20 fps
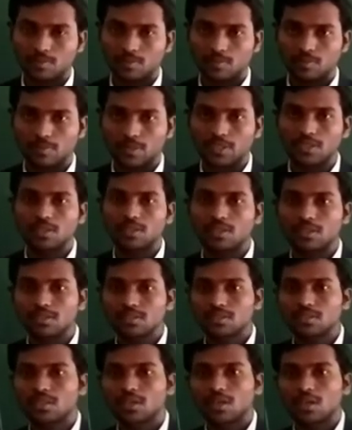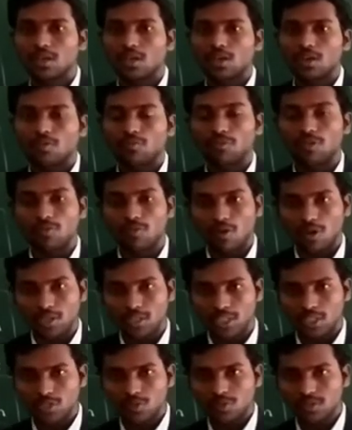because we
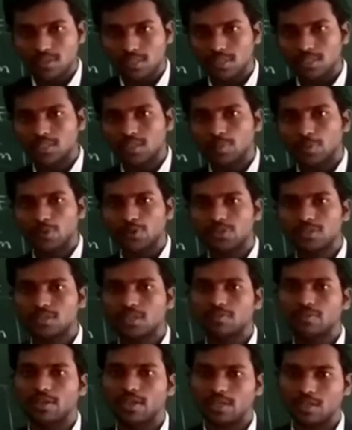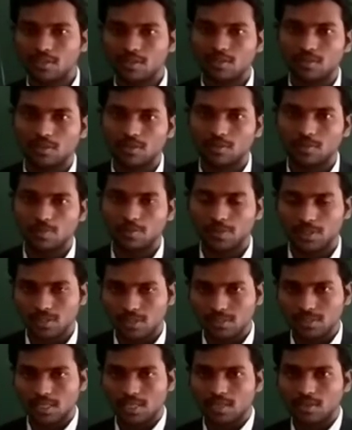wanted to see the position of electron,
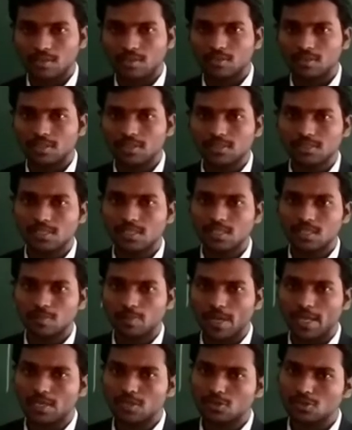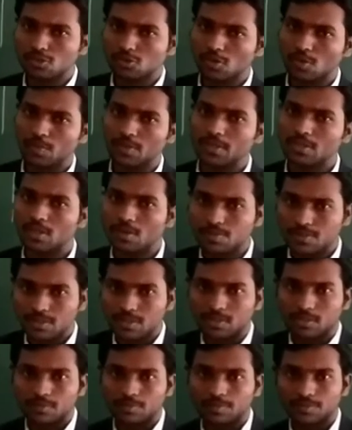because electron is a microscopic
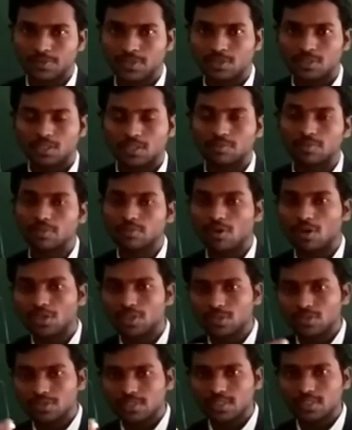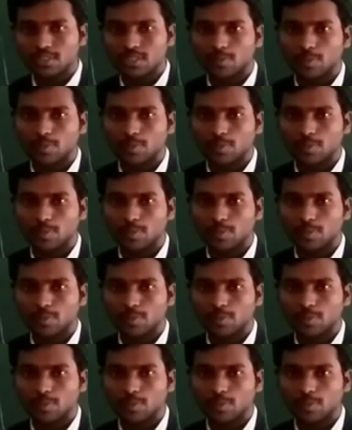object. If you want to see the